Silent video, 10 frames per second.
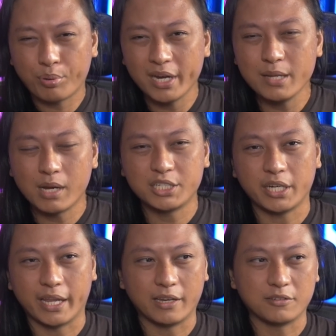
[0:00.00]
pretty
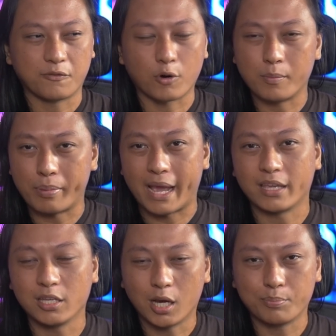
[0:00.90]
much it for
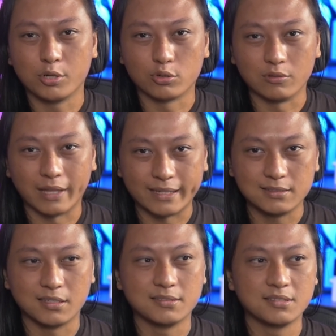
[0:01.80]
backing up your
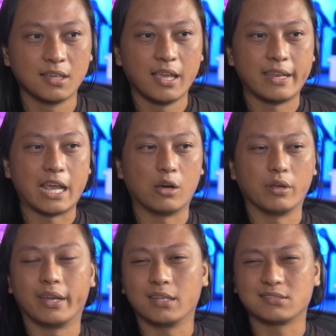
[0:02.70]
lenses. Now,
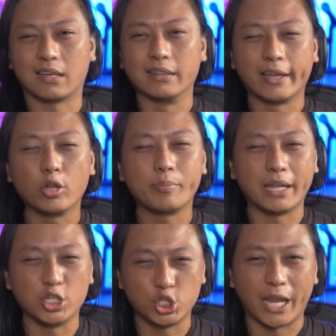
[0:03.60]
it is a little
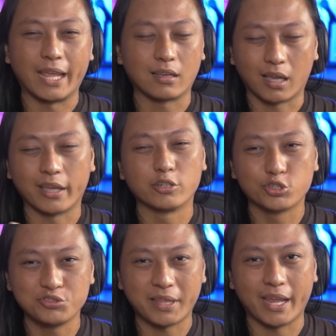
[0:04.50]
bit jank, I
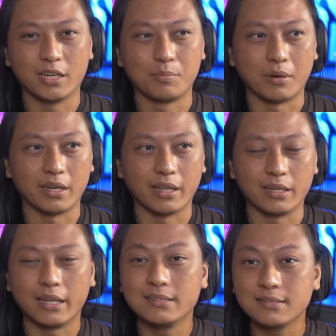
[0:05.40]
understand, but
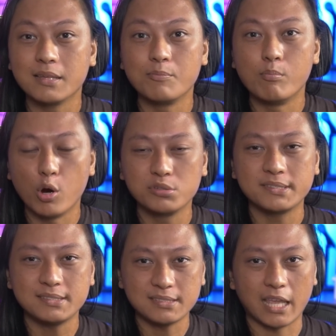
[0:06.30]
it is the
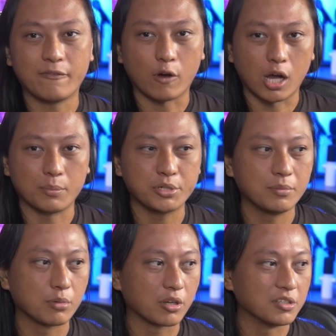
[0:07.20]
most safe
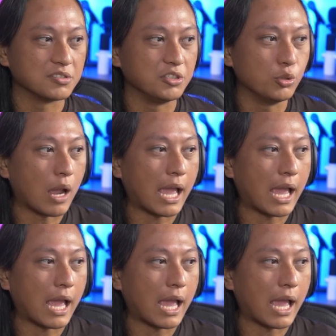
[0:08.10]
option because you